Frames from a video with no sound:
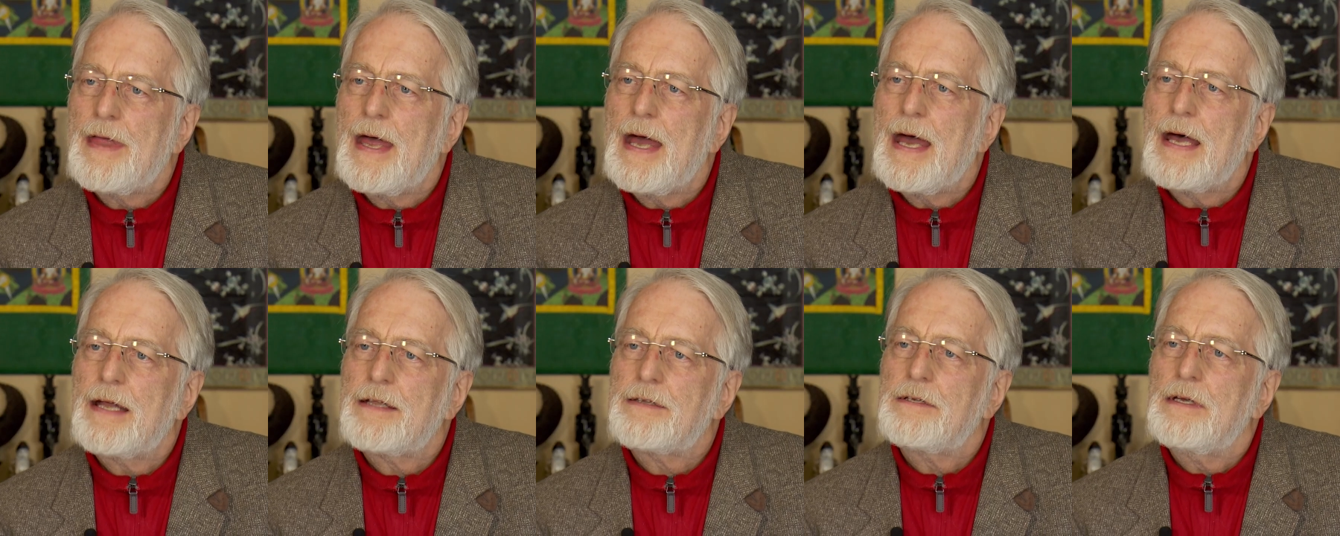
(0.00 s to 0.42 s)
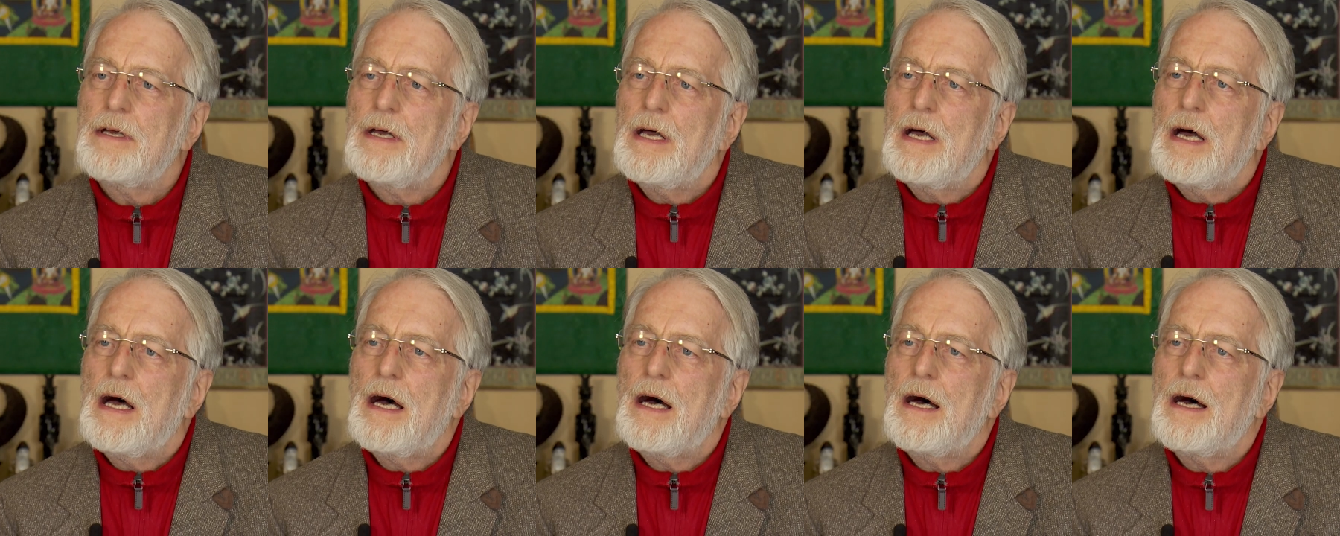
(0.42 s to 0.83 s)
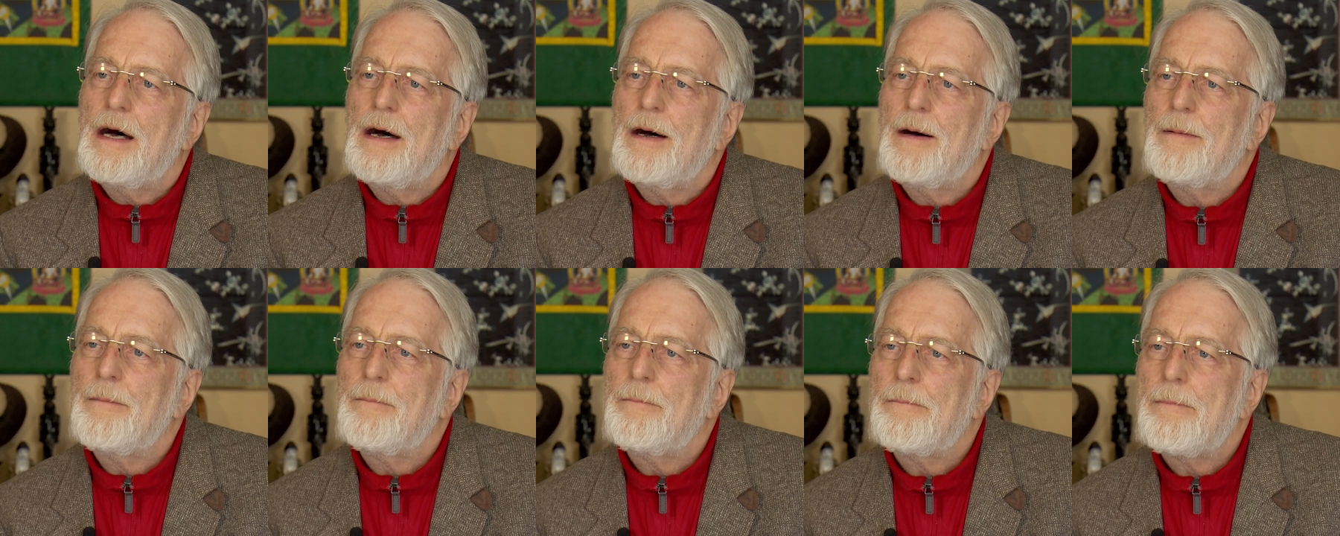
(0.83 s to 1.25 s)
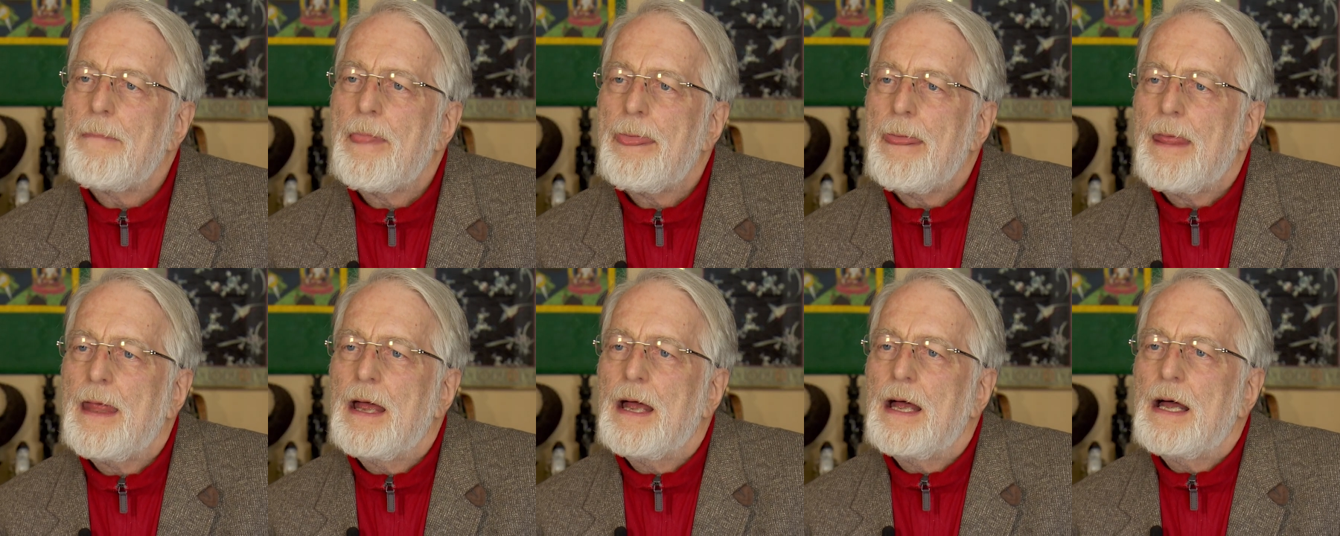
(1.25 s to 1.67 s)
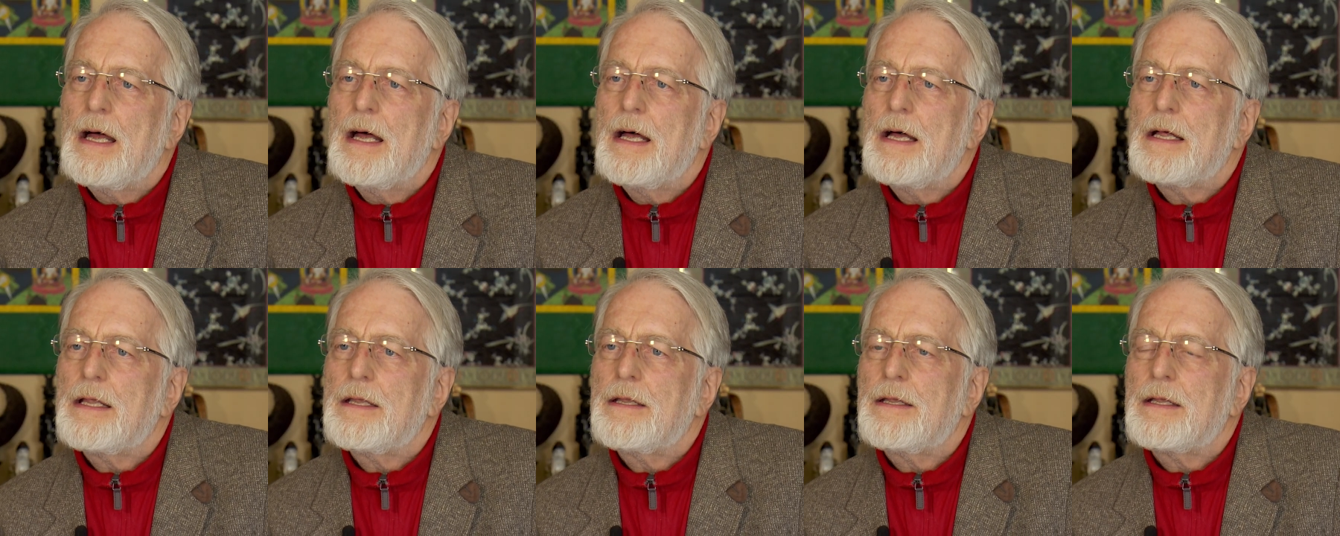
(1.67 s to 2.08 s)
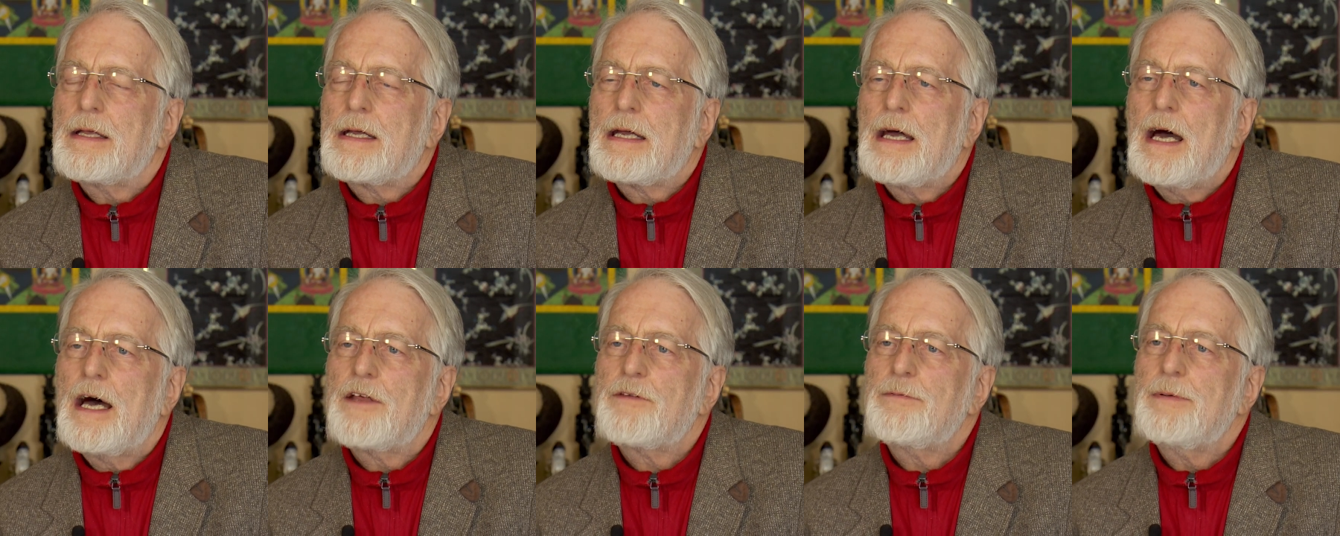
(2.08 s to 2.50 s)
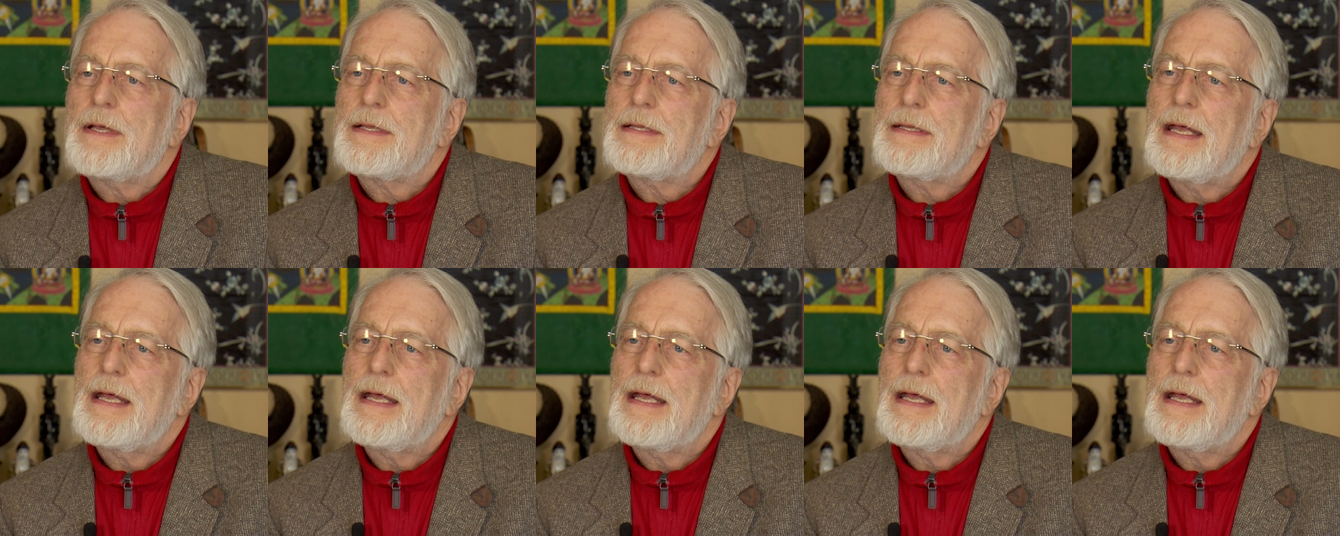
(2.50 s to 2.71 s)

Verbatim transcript: that um, the cosmic